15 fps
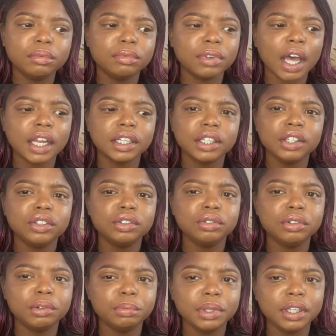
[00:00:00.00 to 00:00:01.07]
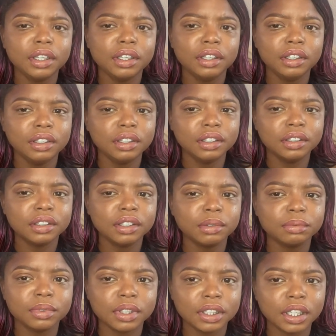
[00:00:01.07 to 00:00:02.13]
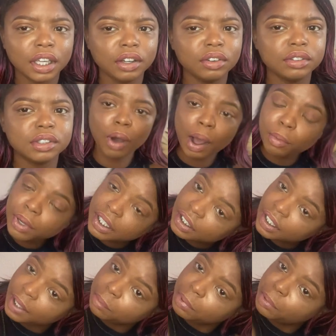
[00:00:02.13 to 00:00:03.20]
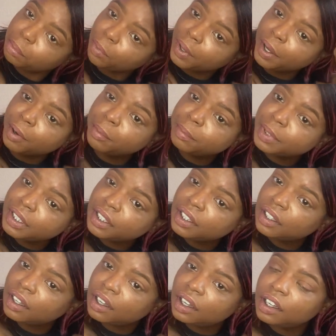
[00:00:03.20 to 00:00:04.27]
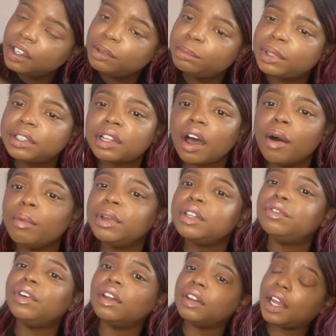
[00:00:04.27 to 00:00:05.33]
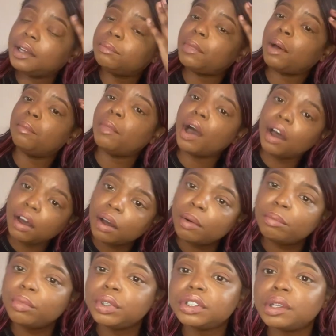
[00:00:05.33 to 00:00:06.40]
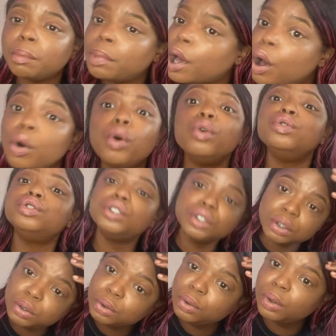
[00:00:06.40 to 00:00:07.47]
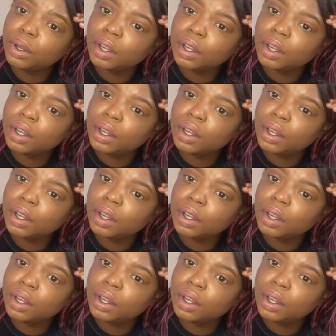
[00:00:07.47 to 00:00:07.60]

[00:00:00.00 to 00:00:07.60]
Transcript: I need you to be something else. I wouldn't let people help me because I always felt like my mom was supposed to.